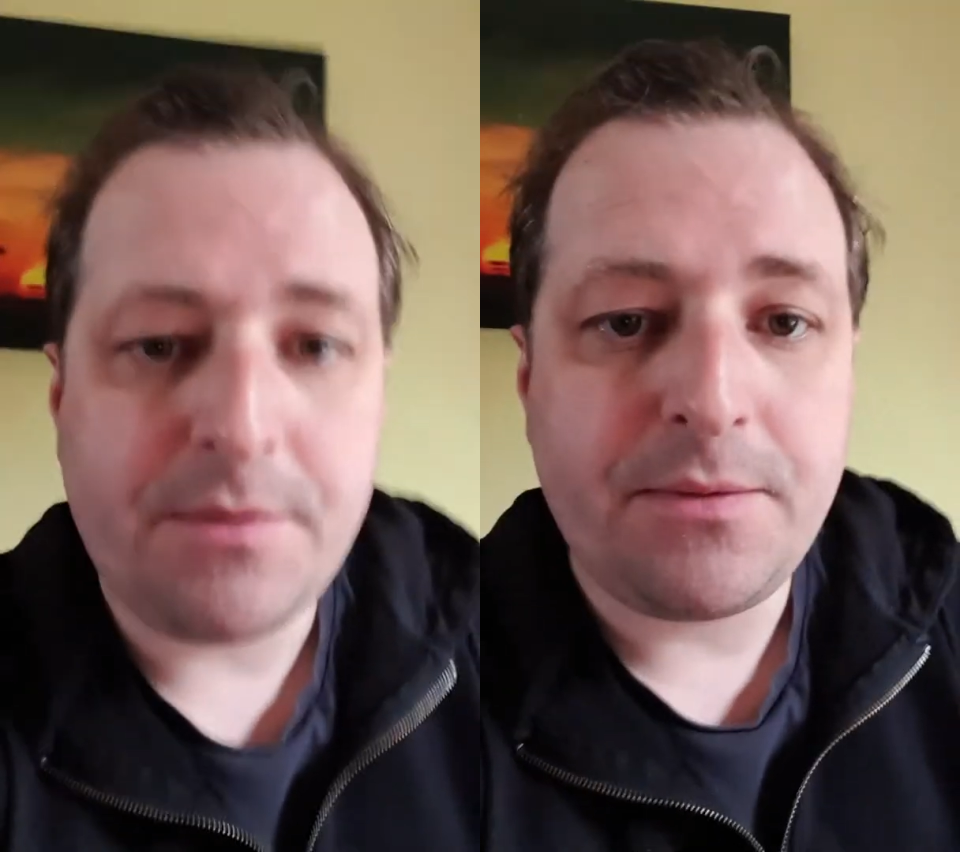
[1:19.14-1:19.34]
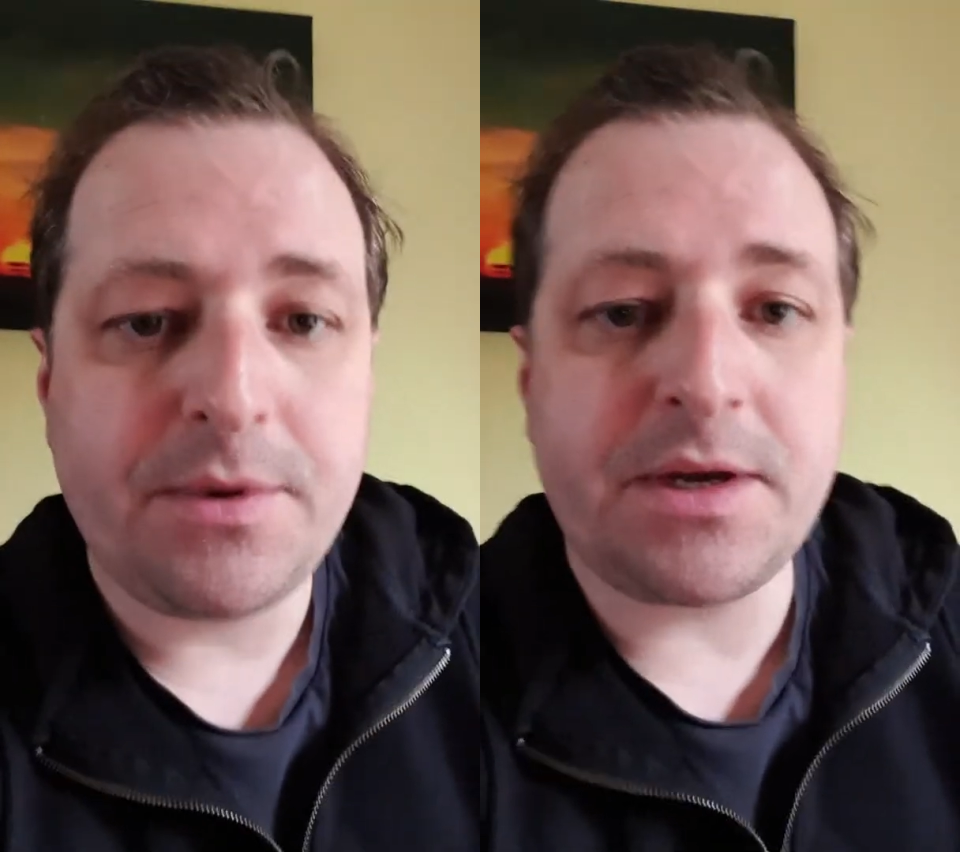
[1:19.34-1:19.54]

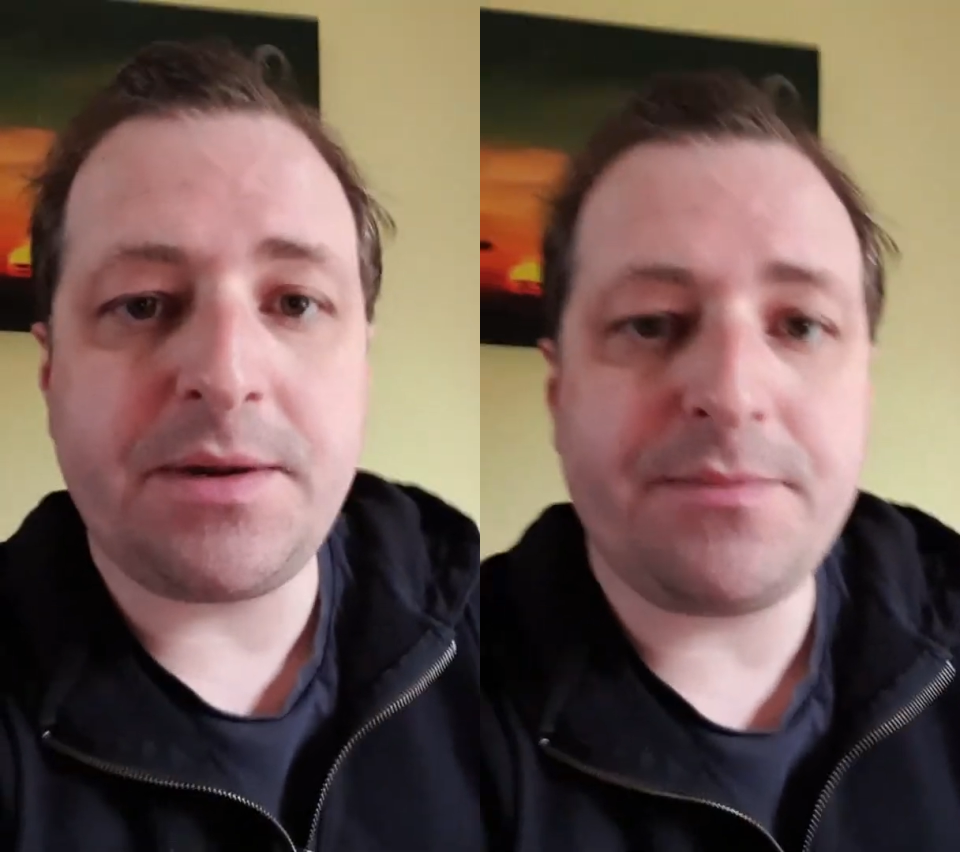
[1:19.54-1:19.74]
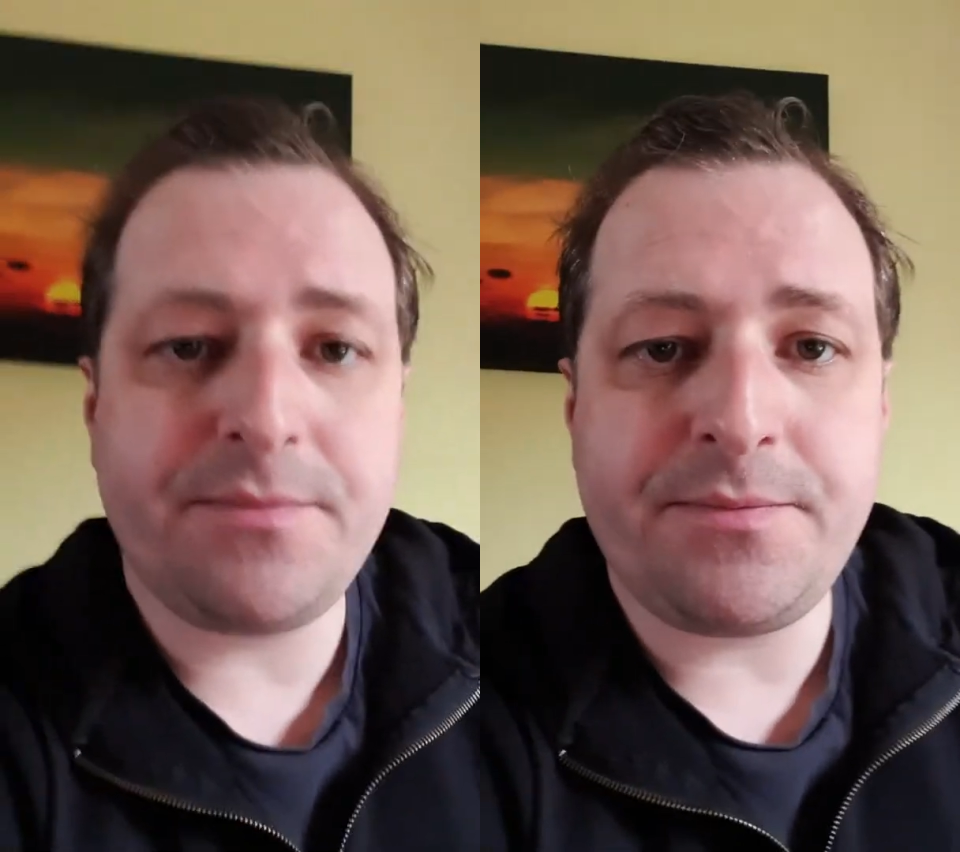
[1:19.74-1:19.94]
it
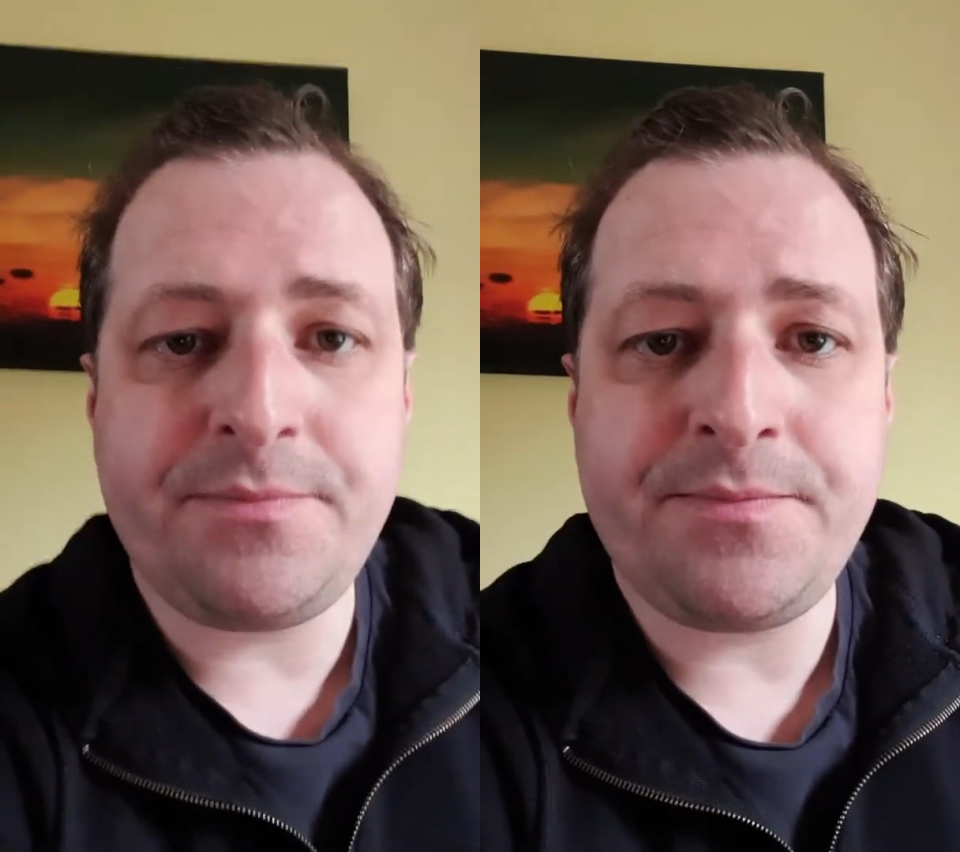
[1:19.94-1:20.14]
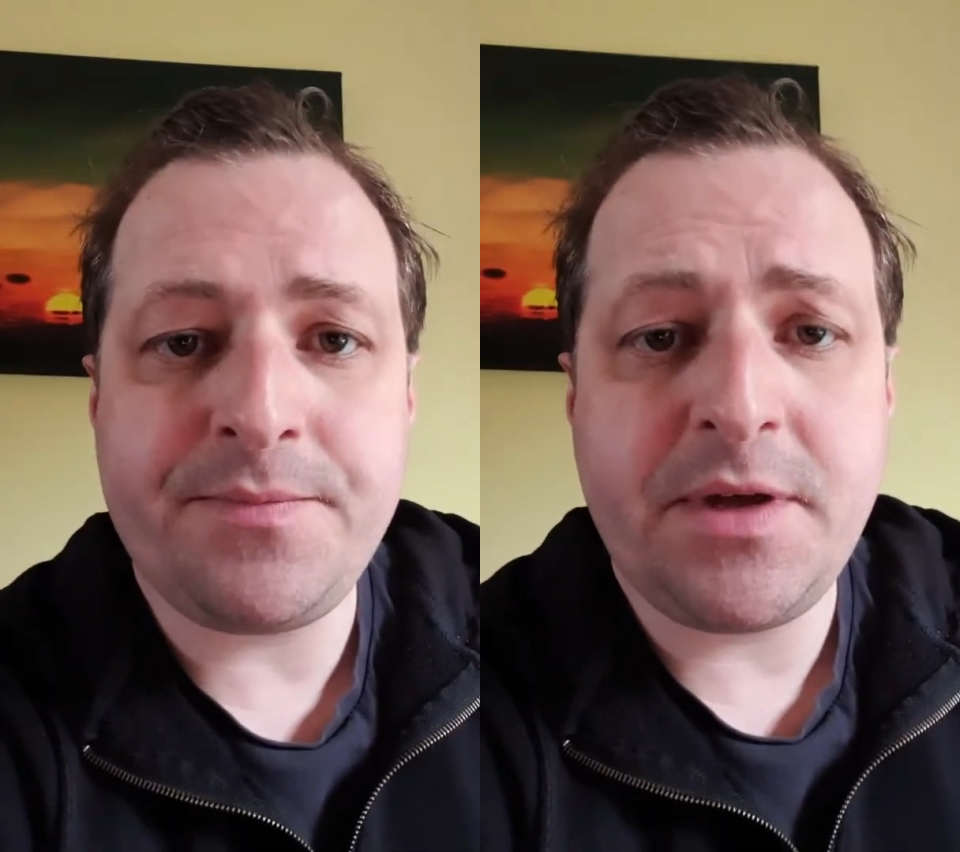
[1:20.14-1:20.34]

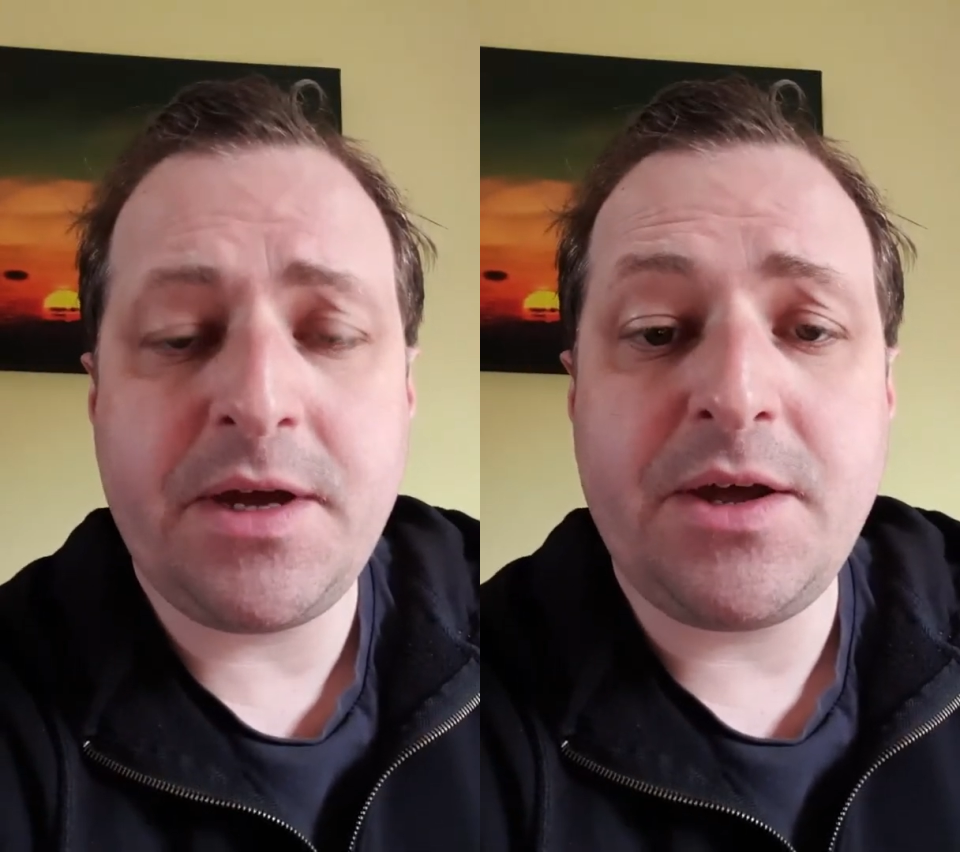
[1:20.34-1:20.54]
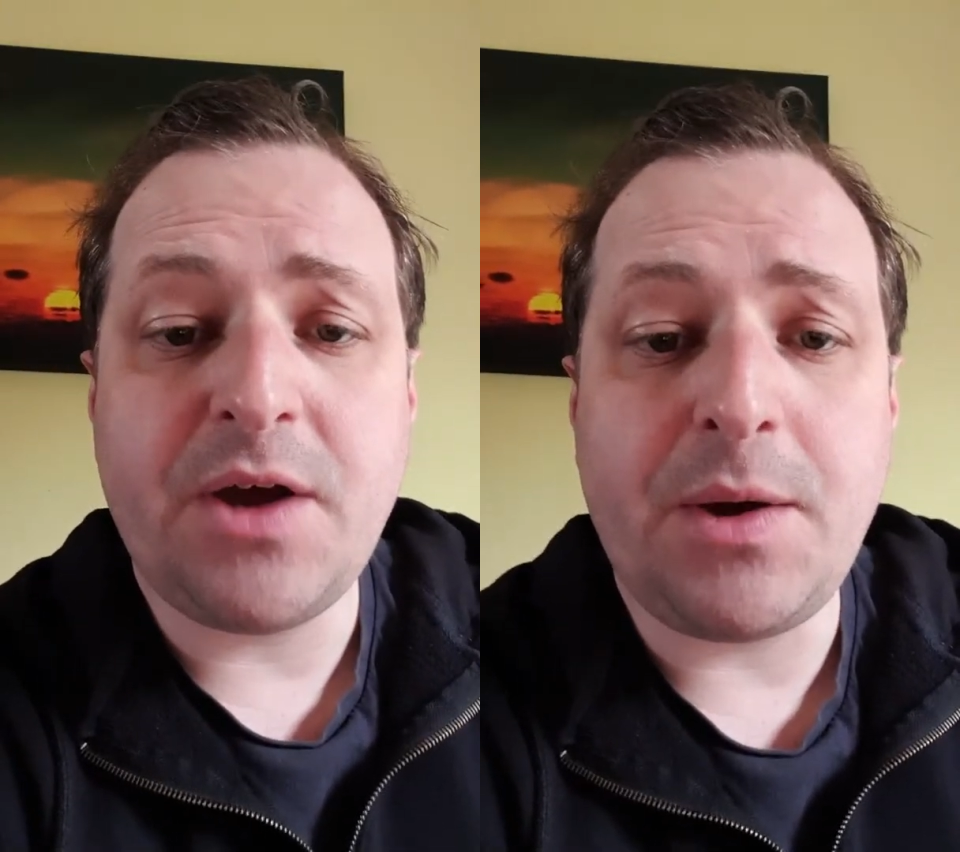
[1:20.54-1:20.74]

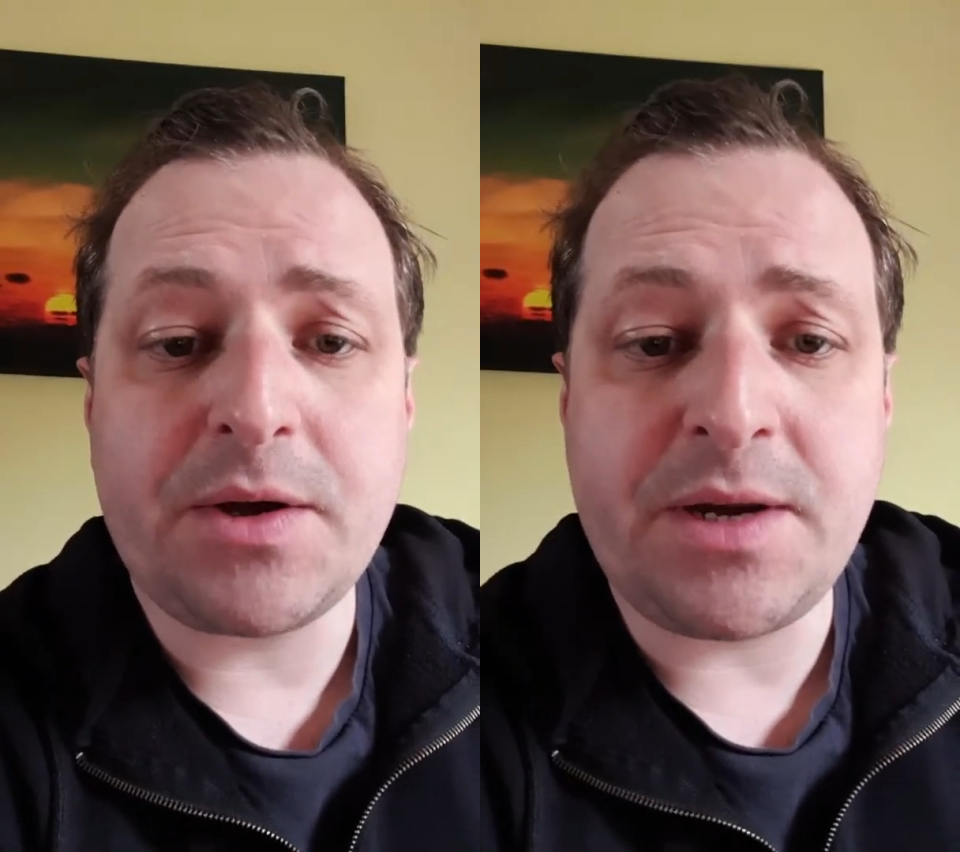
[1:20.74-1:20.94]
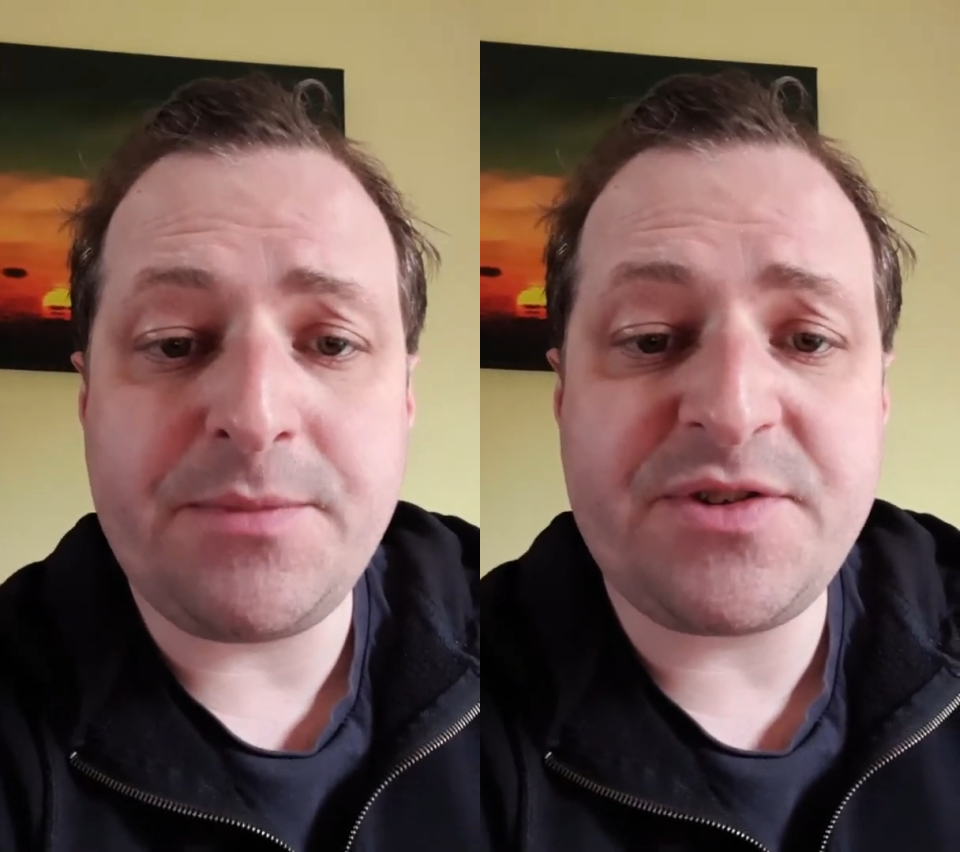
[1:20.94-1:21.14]
comes